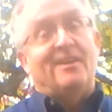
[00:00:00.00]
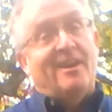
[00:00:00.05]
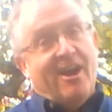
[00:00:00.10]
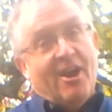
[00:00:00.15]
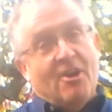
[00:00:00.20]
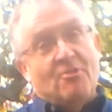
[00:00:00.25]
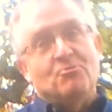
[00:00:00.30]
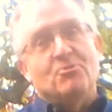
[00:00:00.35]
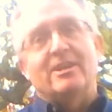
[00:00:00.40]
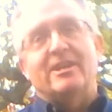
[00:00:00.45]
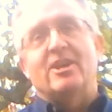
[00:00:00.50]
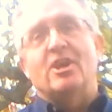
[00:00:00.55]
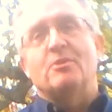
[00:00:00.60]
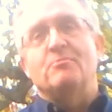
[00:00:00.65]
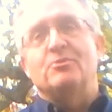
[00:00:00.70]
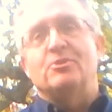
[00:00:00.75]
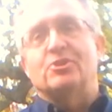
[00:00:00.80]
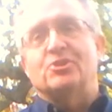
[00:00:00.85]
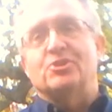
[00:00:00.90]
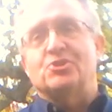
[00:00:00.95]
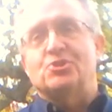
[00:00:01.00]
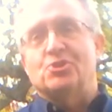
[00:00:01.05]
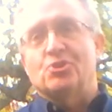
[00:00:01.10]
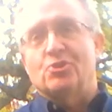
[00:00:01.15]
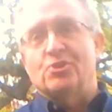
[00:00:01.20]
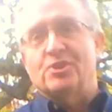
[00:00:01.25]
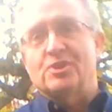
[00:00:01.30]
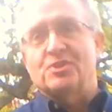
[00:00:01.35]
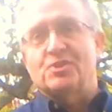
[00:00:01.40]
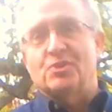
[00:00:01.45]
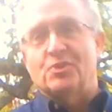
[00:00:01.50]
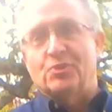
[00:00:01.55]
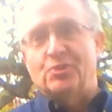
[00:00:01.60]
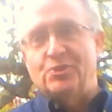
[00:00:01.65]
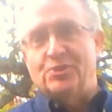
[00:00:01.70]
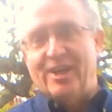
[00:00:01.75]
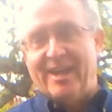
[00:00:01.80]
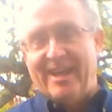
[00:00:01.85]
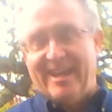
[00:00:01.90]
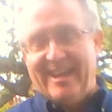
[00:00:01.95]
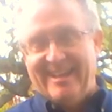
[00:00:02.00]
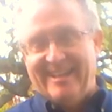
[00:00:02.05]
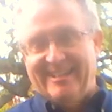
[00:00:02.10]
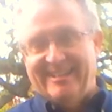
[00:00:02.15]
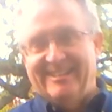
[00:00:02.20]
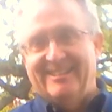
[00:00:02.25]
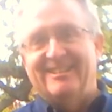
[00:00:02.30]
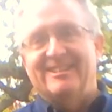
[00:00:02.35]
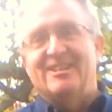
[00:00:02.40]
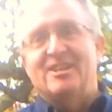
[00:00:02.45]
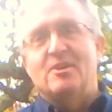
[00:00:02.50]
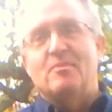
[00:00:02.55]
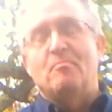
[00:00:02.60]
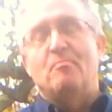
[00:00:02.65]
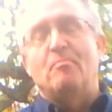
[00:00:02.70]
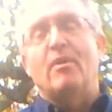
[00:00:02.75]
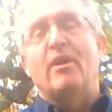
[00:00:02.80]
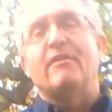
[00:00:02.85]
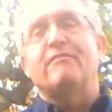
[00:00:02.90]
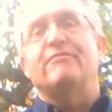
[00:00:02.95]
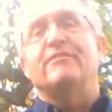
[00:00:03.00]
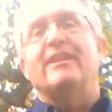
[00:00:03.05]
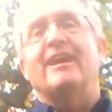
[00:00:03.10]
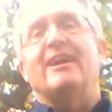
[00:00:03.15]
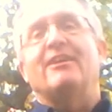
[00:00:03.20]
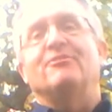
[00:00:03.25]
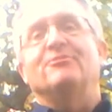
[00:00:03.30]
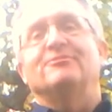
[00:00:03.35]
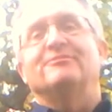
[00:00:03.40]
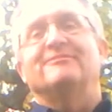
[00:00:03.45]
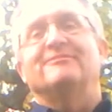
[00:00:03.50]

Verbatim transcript: I really hope you can join us on the day. Bye for now.